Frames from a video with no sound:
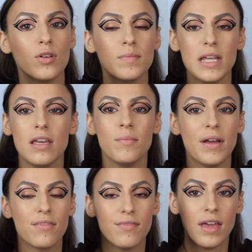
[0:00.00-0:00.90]
So I'm taking
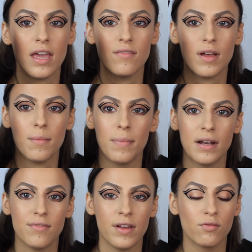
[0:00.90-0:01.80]
my Fave
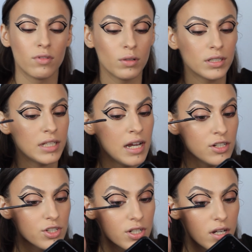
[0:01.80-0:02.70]
Benefit Roller
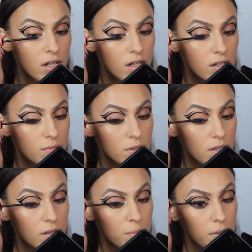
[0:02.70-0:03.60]
Lash. I'm
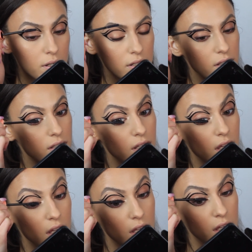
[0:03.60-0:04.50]
just gonna put
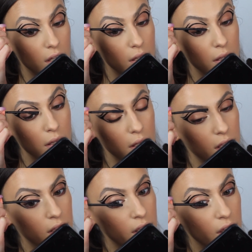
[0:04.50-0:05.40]

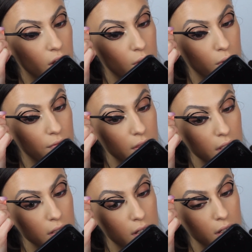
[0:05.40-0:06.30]
a light coat of
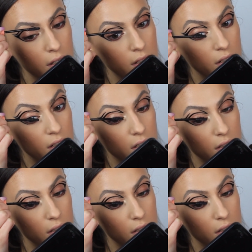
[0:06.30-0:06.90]
this on,